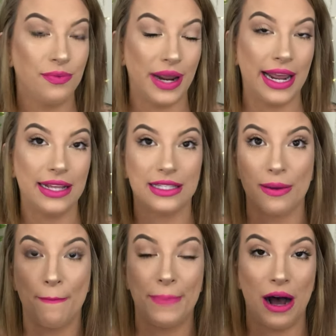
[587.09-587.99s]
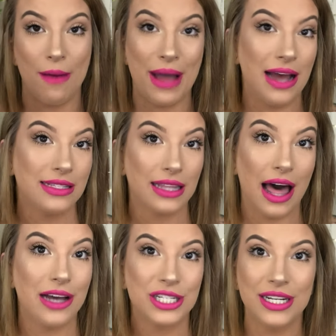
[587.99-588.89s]
wing and some bomb ass
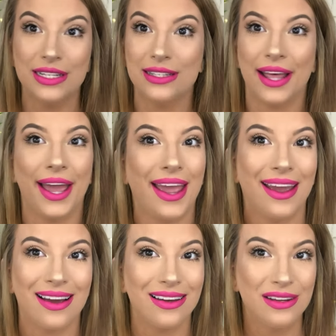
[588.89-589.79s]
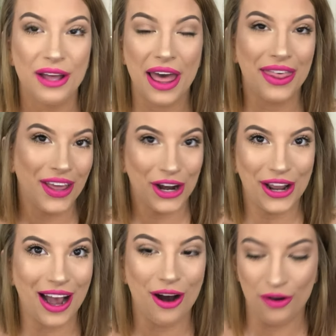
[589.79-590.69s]
lashes, like There
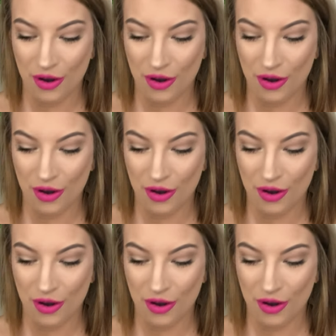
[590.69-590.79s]
you go.